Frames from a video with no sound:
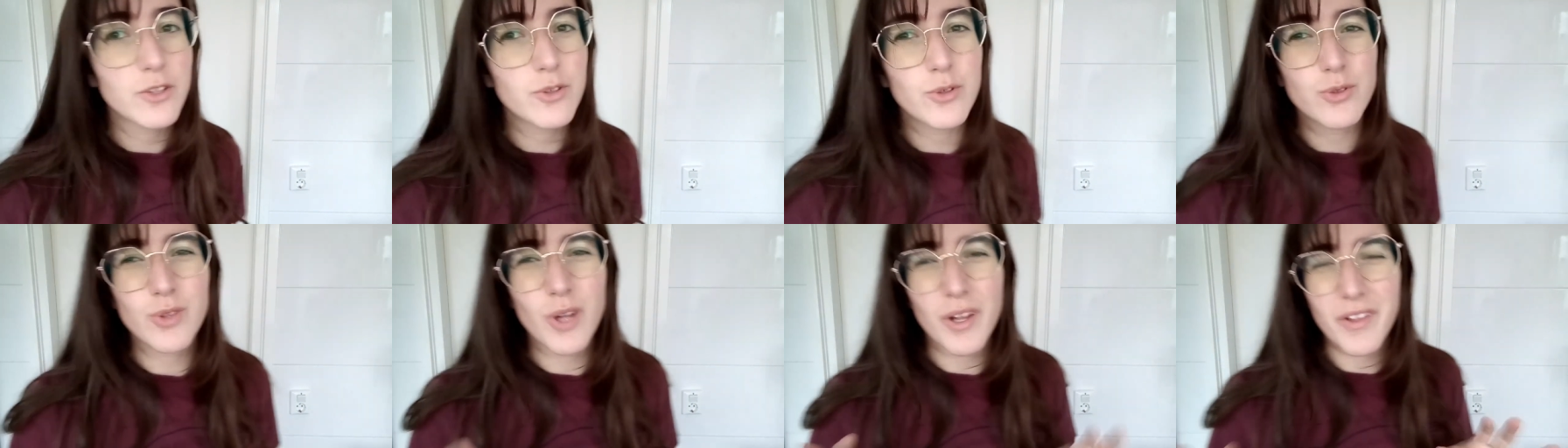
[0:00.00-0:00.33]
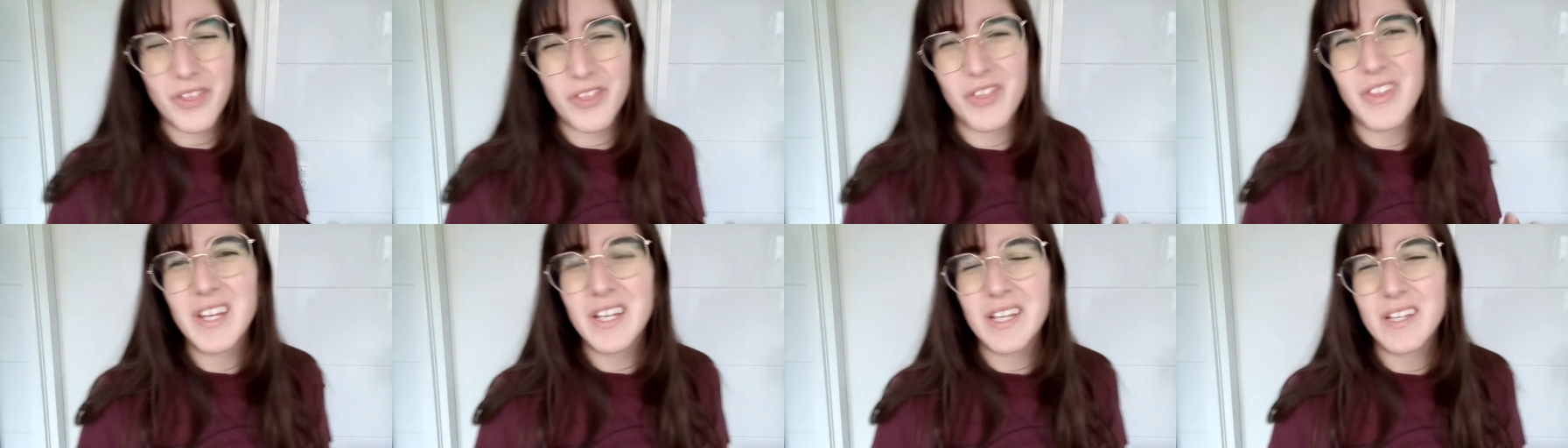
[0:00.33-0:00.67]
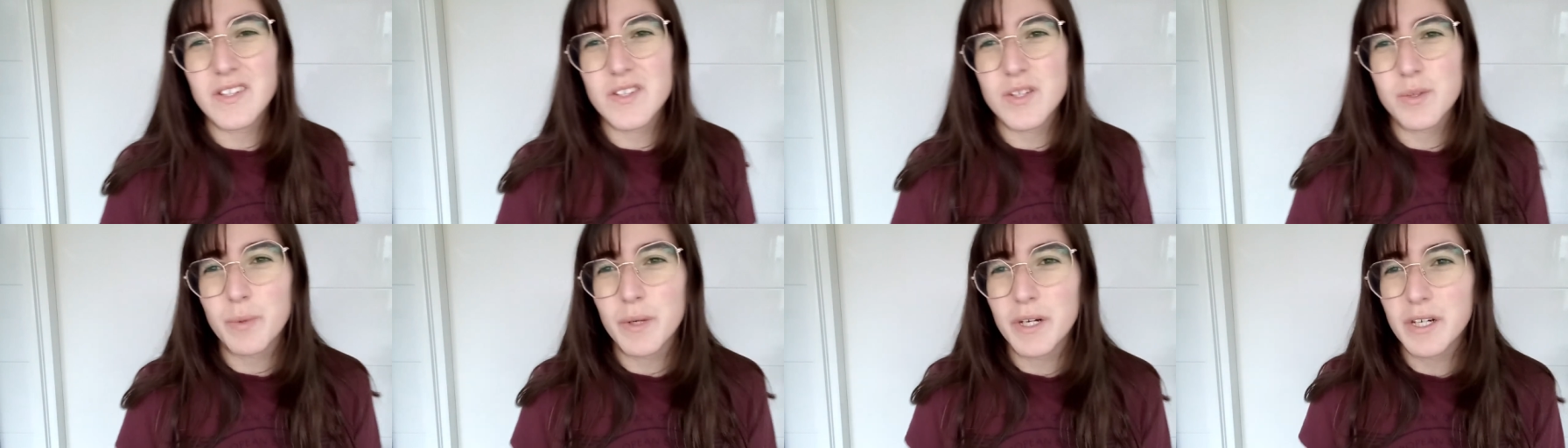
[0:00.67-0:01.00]
to not think
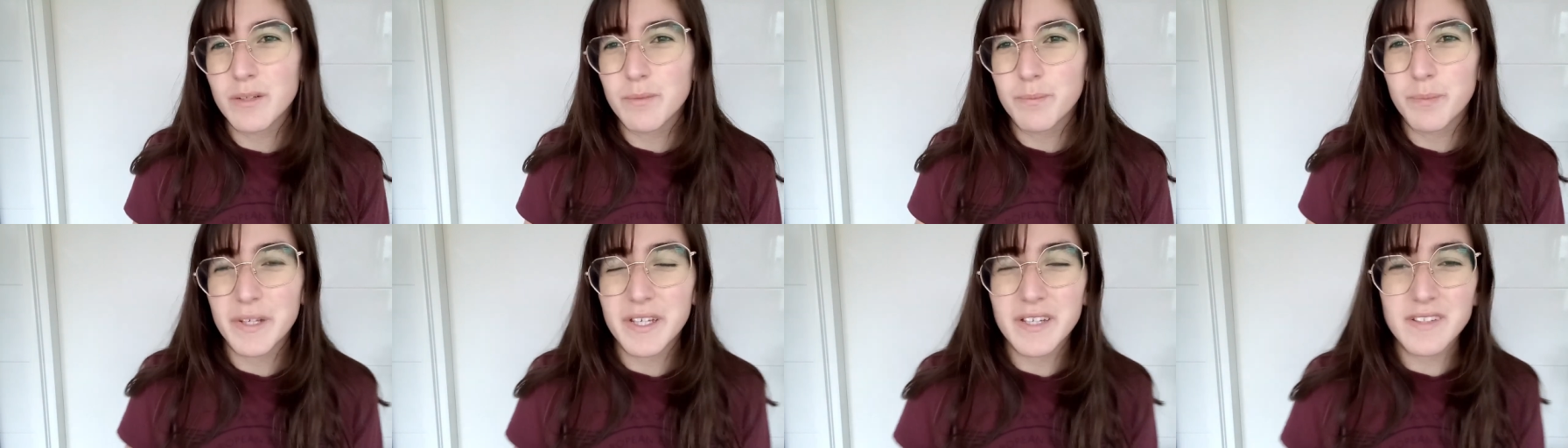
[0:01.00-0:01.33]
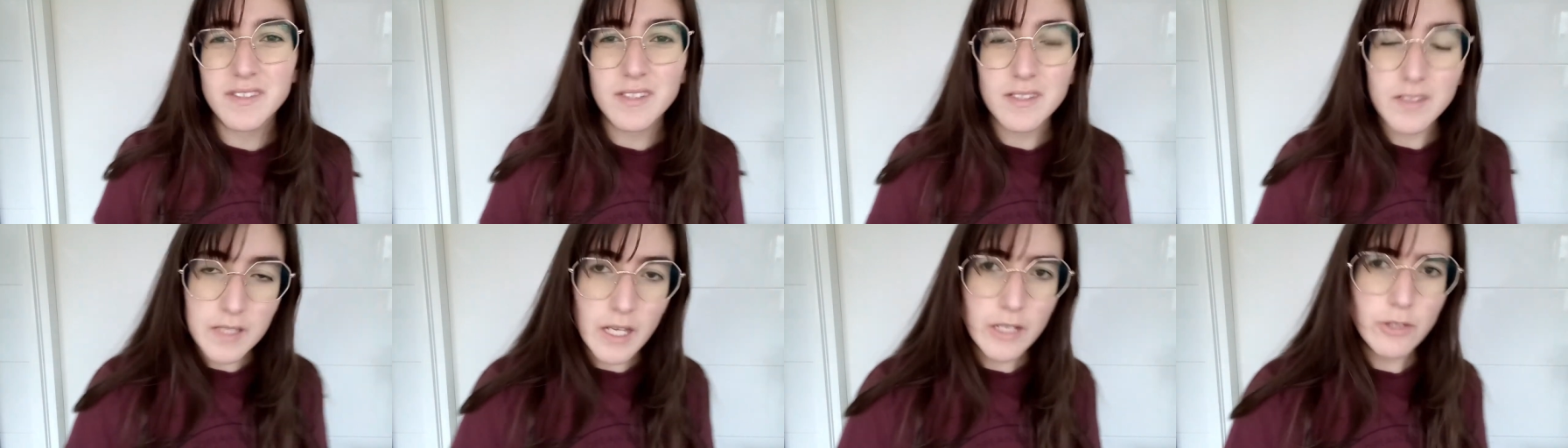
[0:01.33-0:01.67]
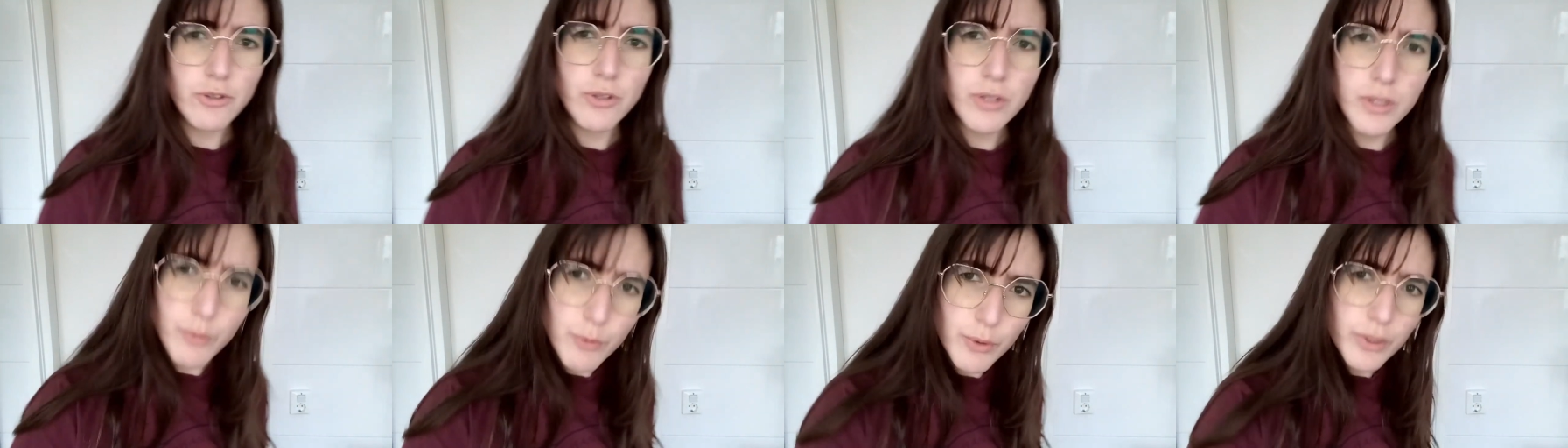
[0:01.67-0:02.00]
it's weird, because it's
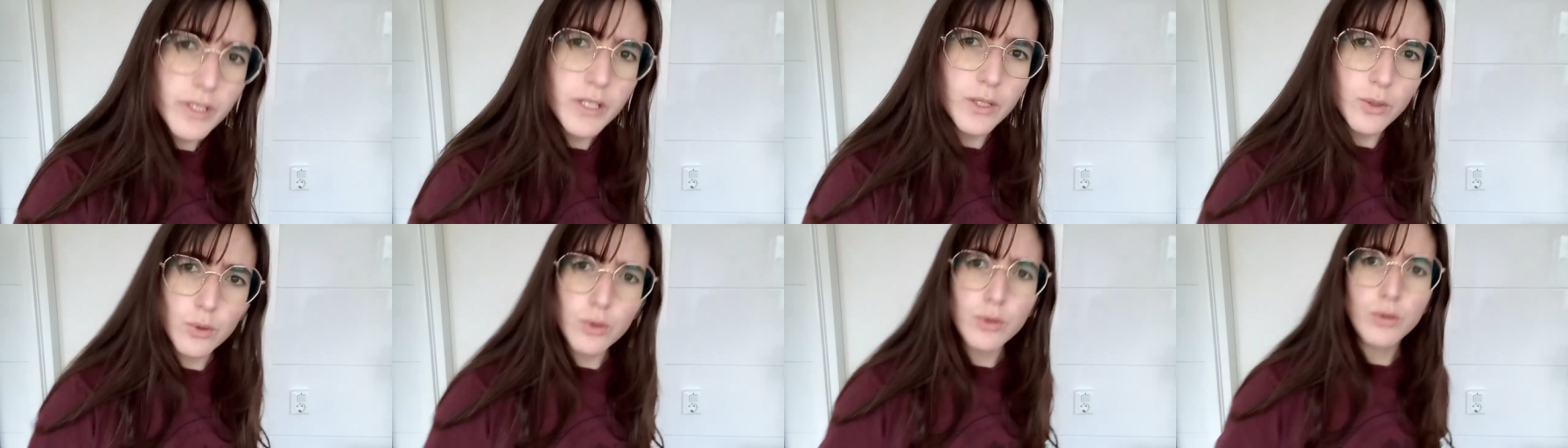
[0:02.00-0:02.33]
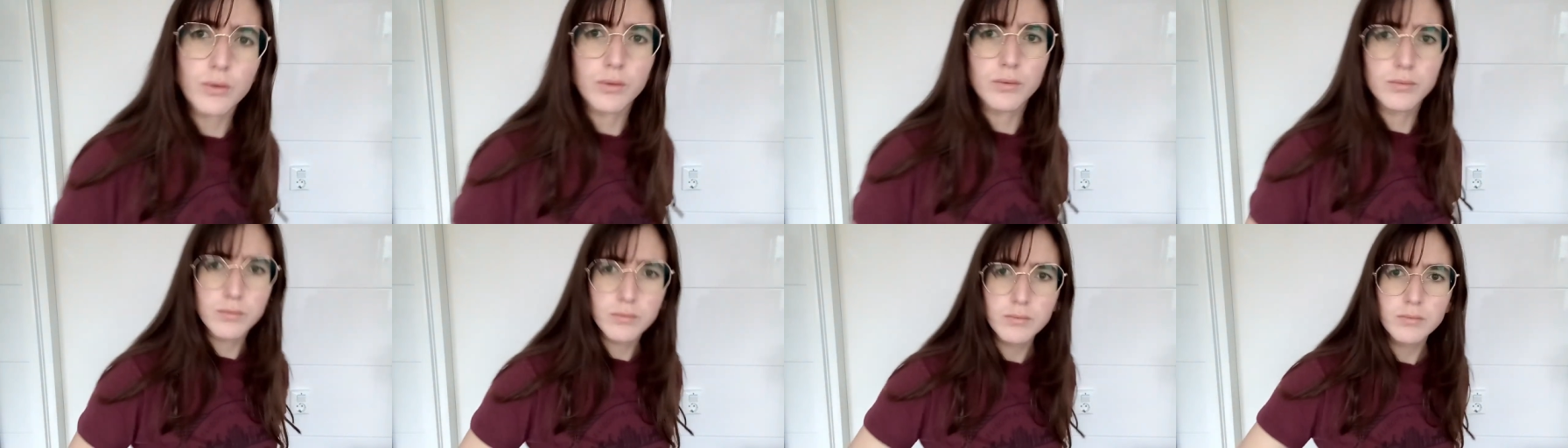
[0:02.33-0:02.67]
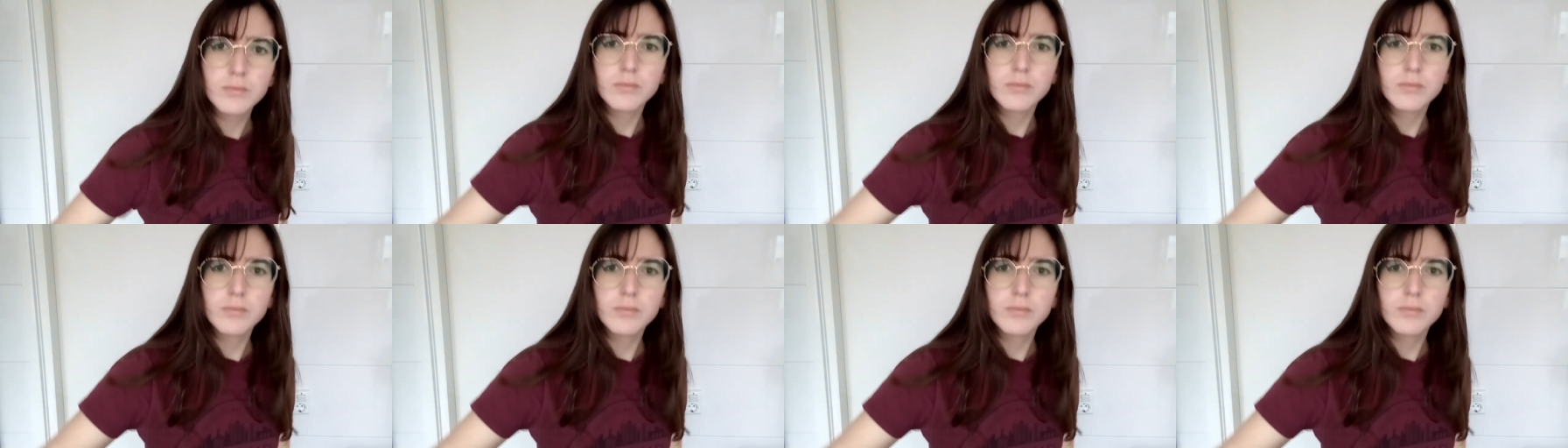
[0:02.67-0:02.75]
actually really cool.